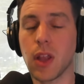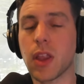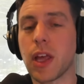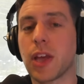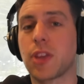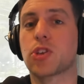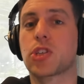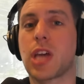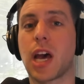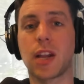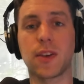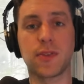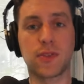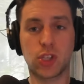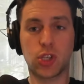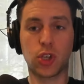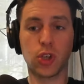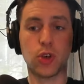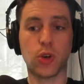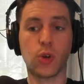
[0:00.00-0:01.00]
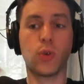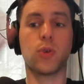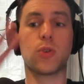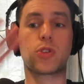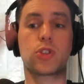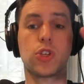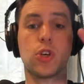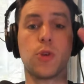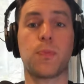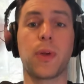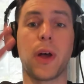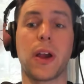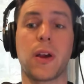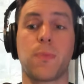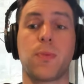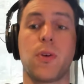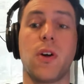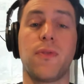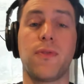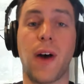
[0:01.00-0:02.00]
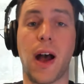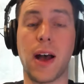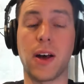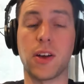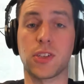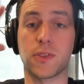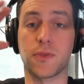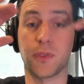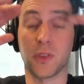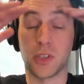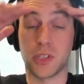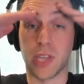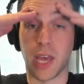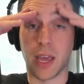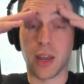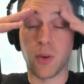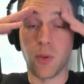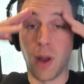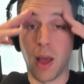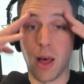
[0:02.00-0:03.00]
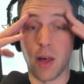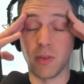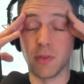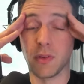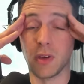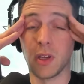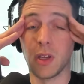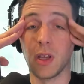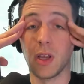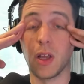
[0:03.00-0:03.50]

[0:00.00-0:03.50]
like, there's kind of two player profiles for the second round.